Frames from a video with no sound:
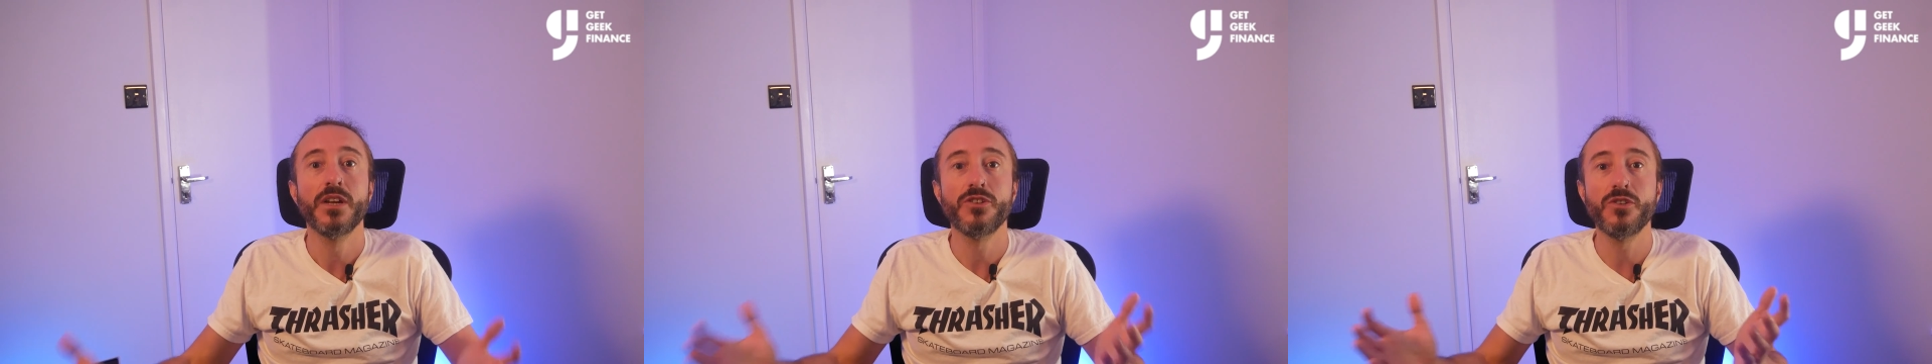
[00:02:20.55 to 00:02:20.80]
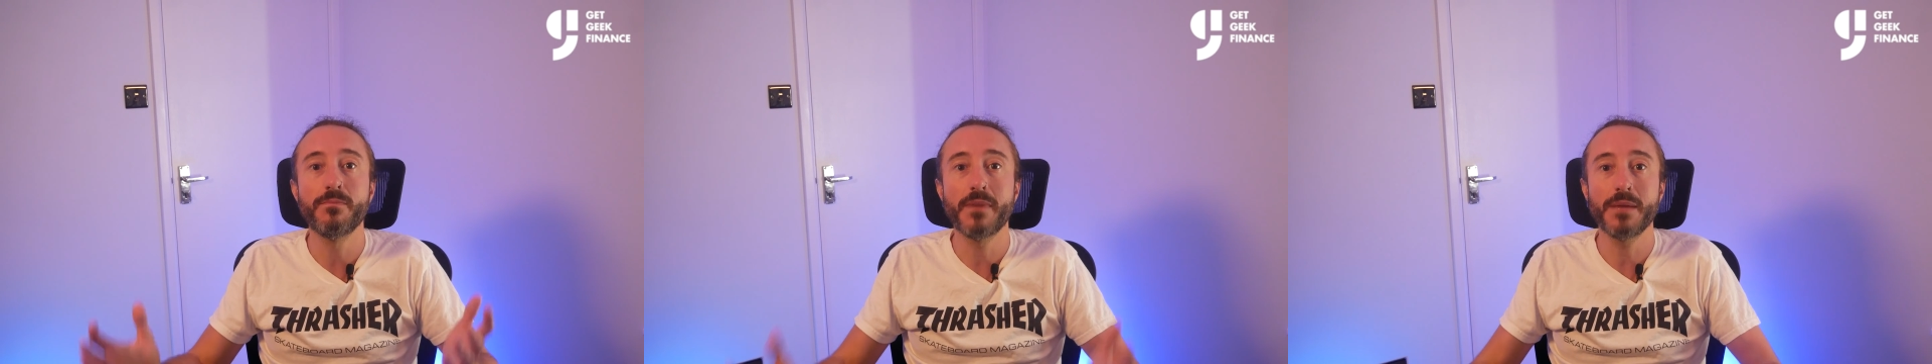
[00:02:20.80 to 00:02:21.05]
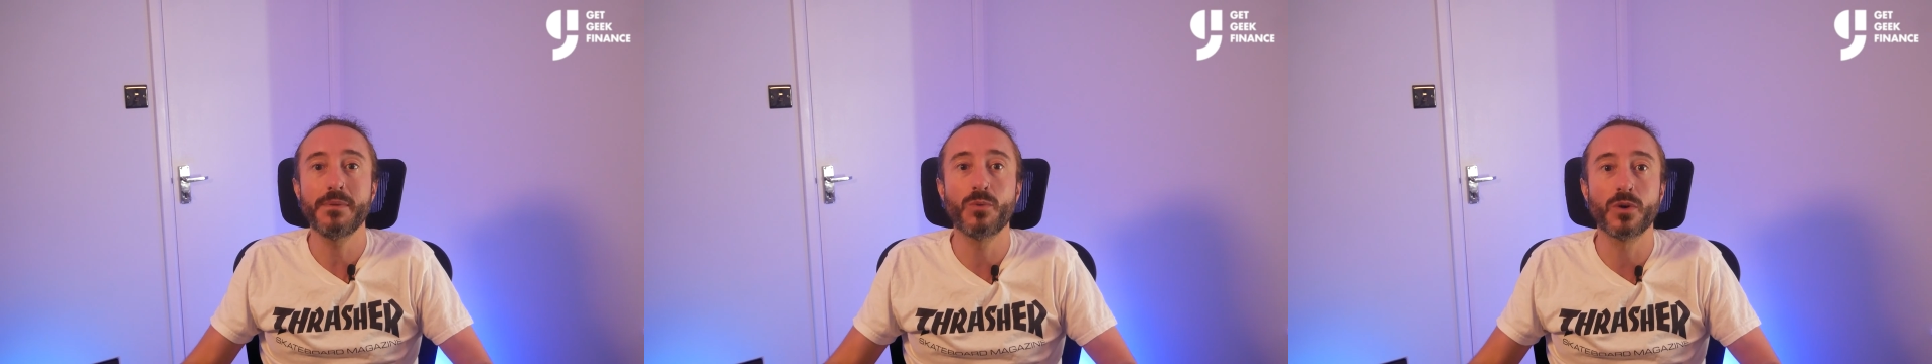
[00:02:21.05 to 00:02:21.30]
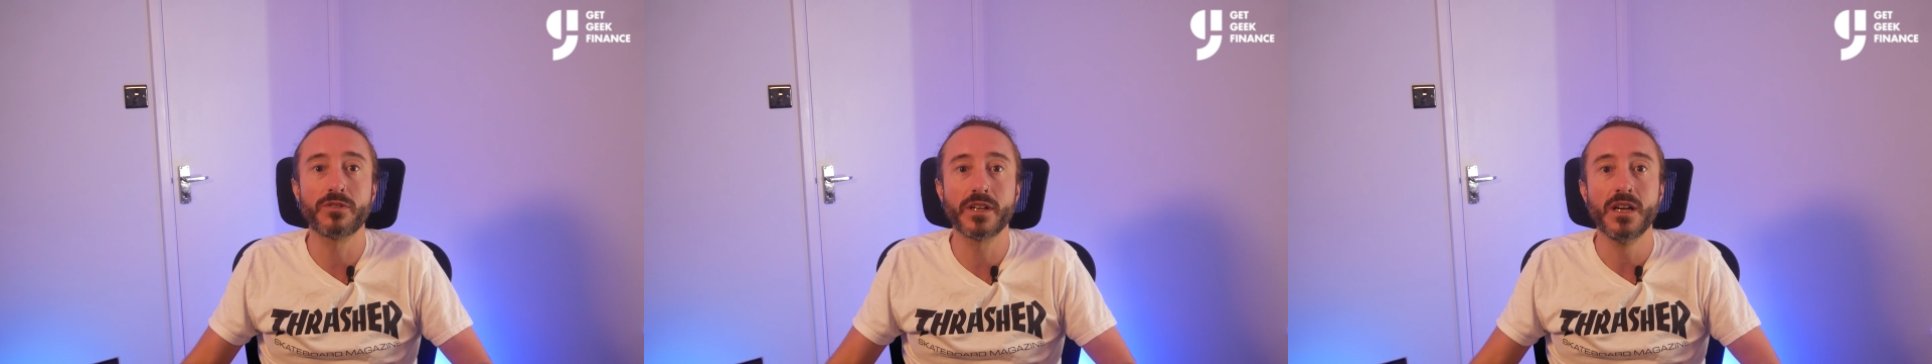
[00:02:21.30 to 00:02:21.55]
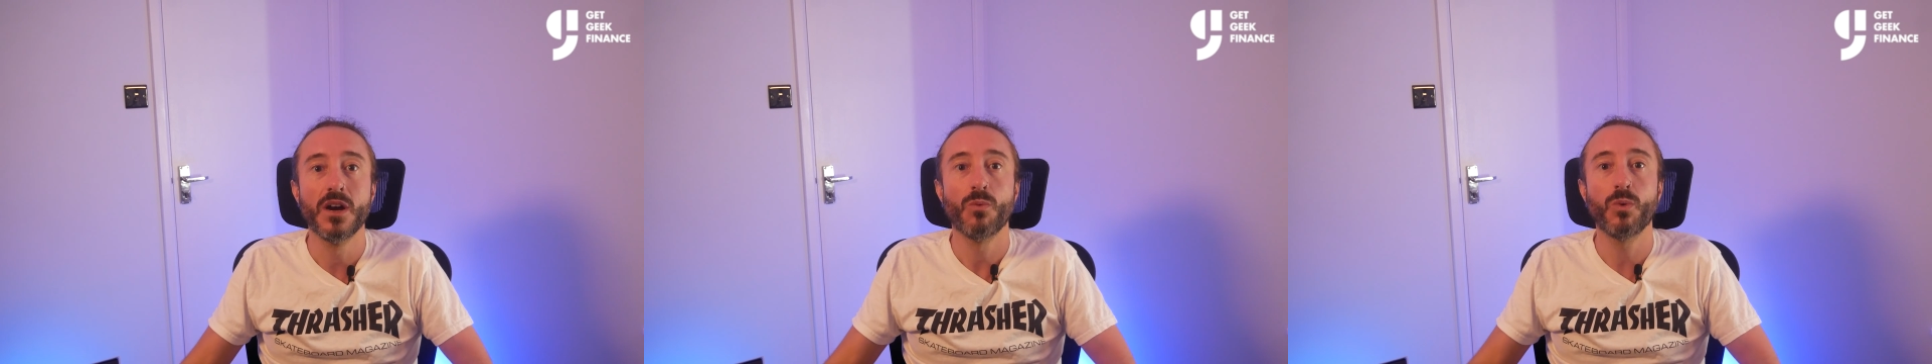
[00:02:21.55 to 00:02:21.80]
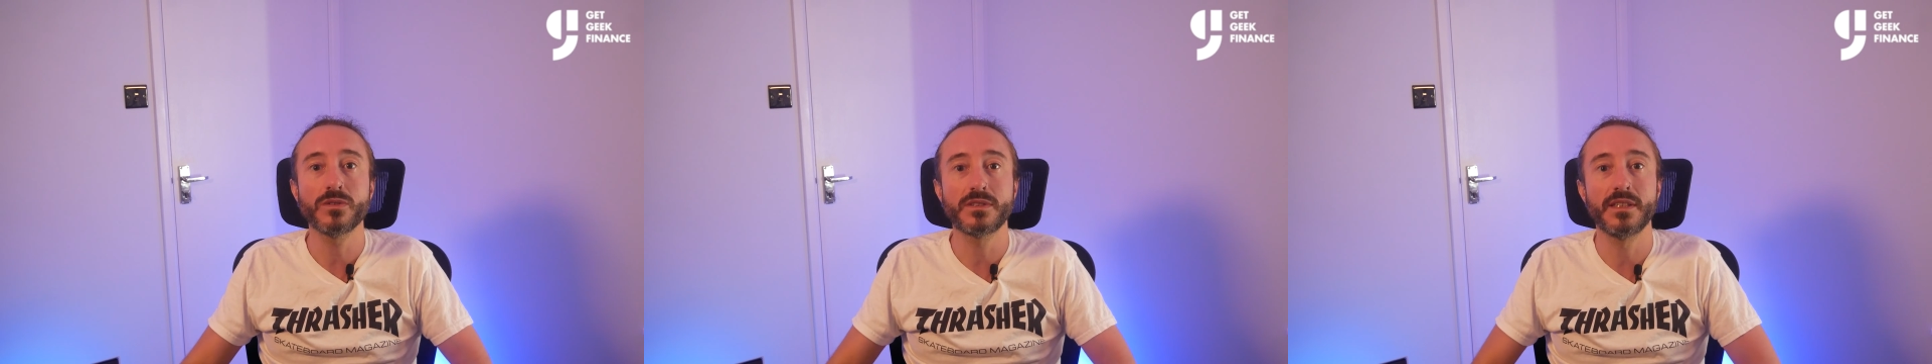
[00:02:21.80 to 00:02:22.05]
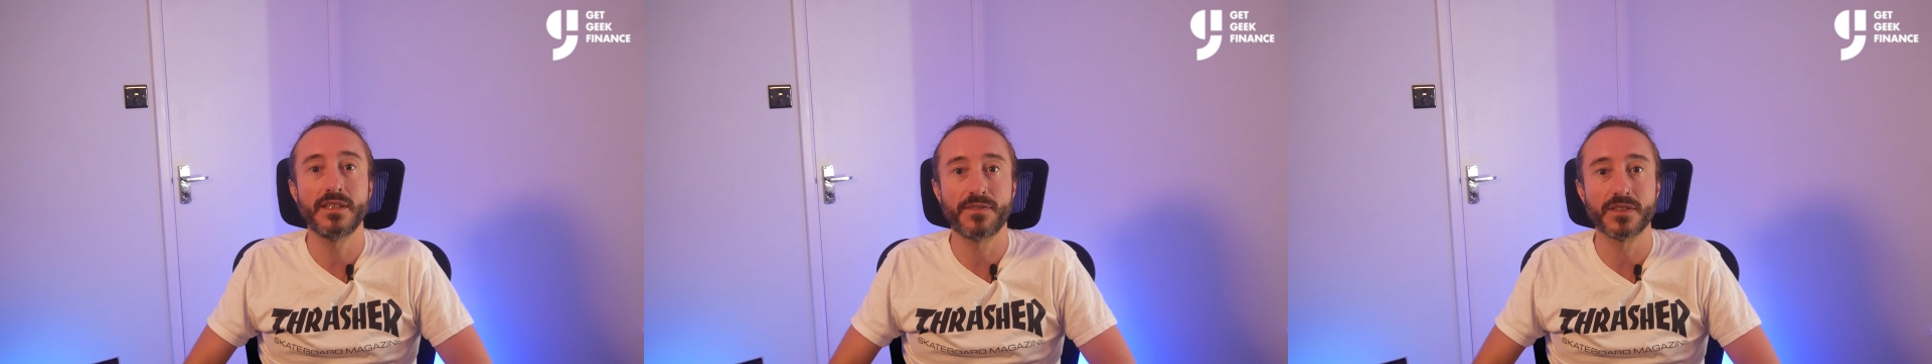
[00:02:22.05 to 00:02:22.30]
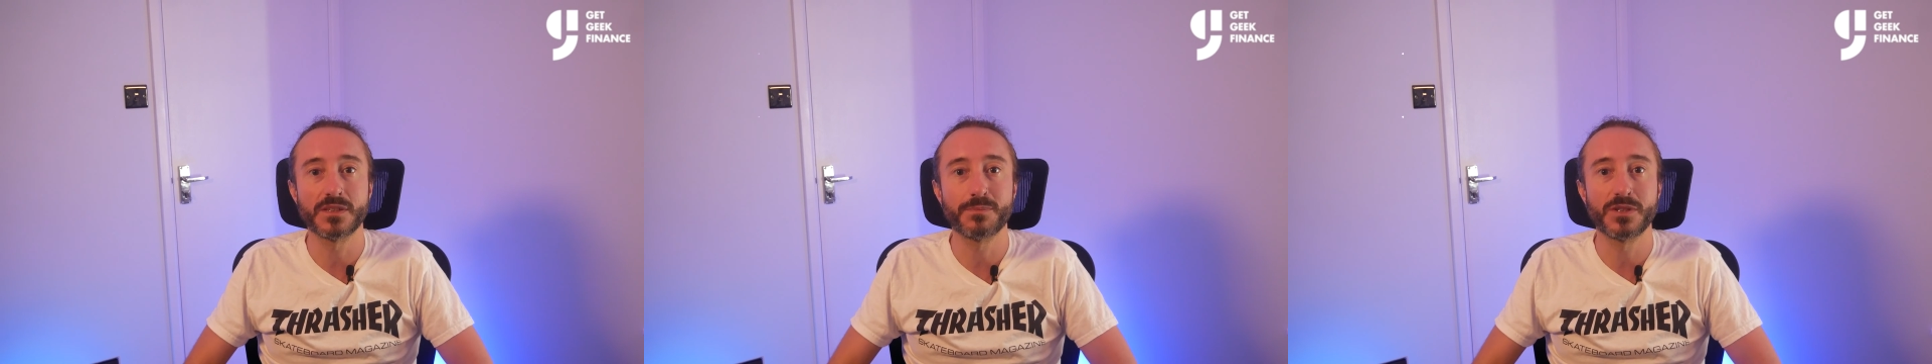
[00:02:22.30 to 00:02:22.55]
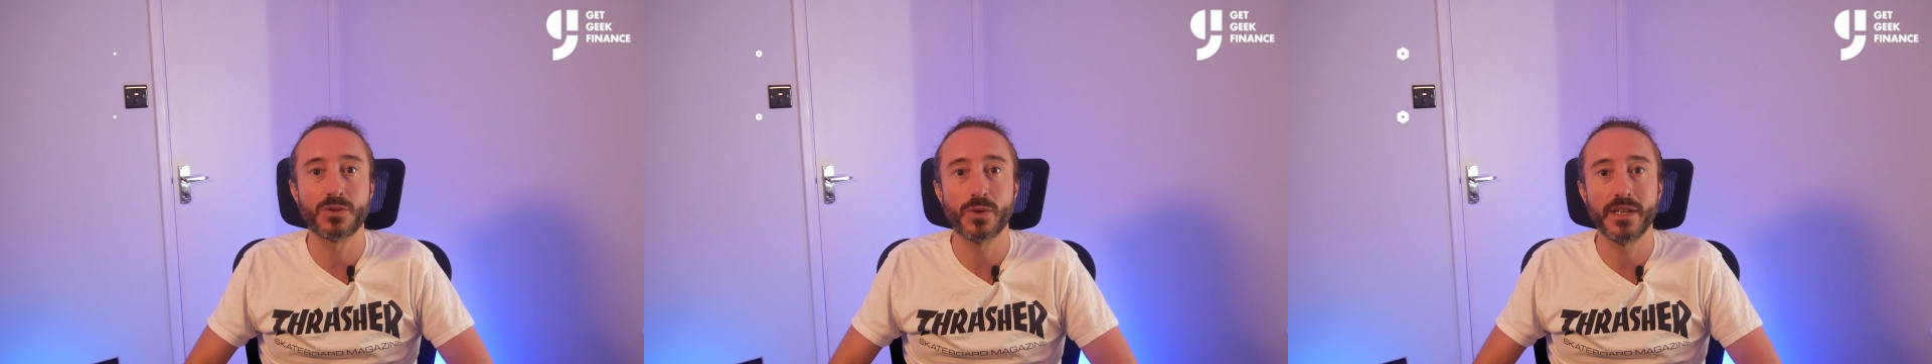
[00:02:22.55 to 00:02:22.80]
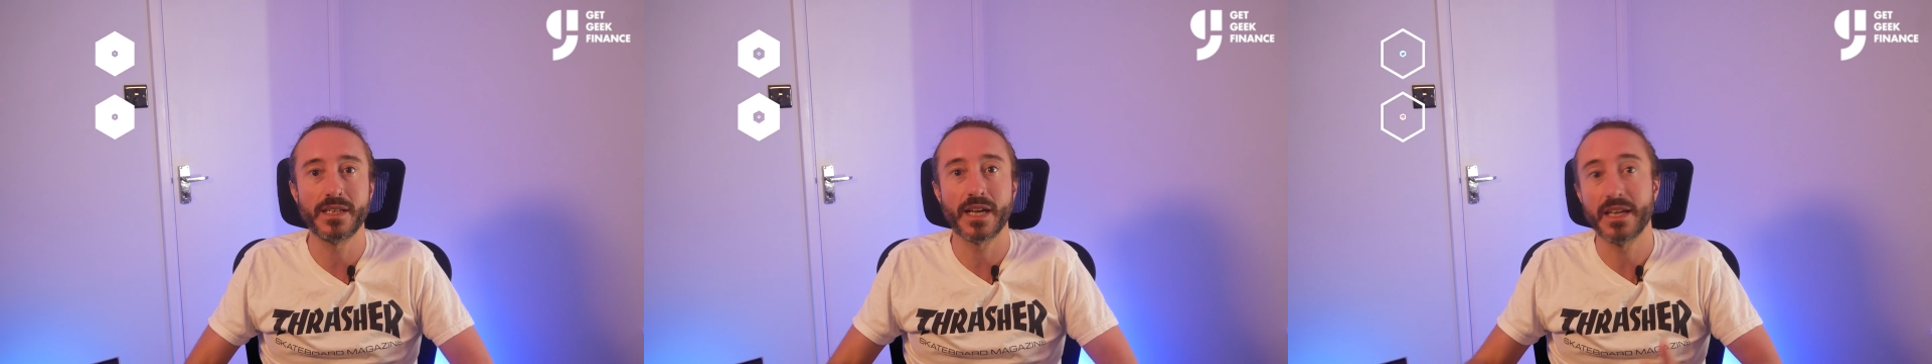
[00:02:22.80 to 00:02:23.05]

you may be wondering what's the difference between